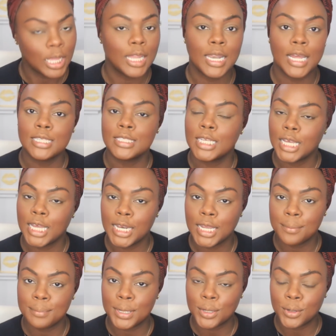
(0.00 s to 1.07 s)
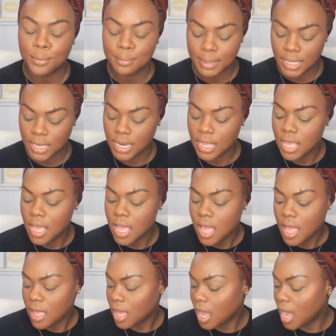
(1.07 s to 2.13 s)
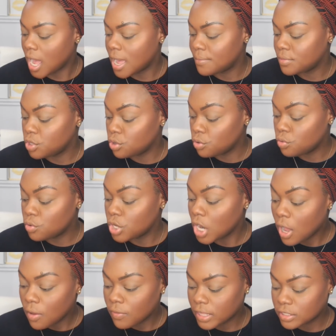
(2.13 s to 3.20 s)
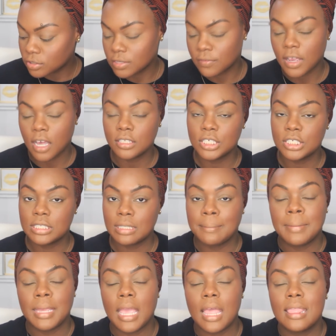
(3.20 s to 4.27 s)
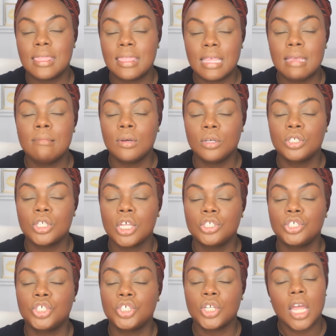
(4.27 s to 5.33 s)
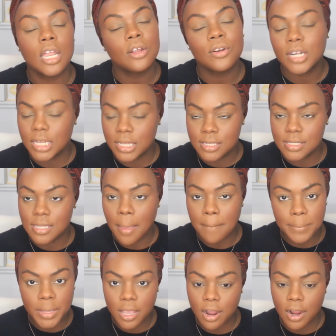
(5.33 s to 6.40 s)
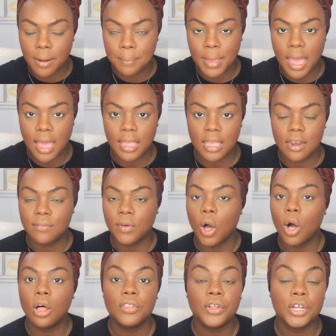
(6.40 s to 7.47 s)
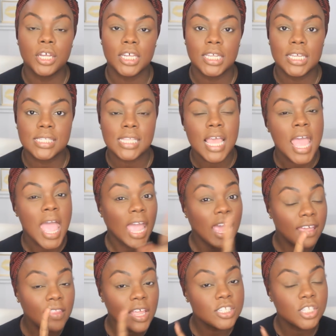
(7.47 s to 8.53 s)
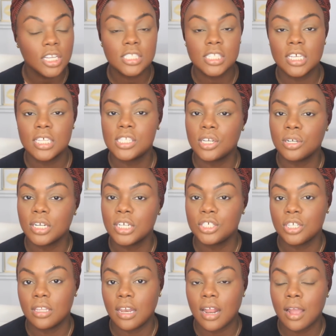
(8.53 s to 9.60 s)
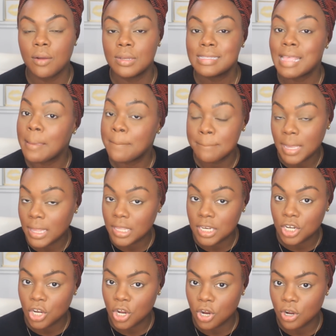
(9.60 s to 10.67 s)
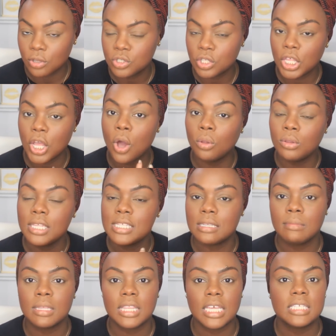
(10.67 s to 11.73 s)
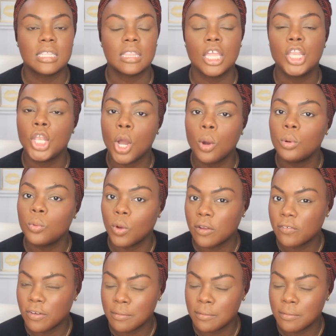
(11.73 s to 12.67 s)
I like to cut up a little bit. You know that Dose of Colors sent me the most generous PR packet of all their goodies, and they took into consideration that I was a melanin girl, so they only sent me things that they know would work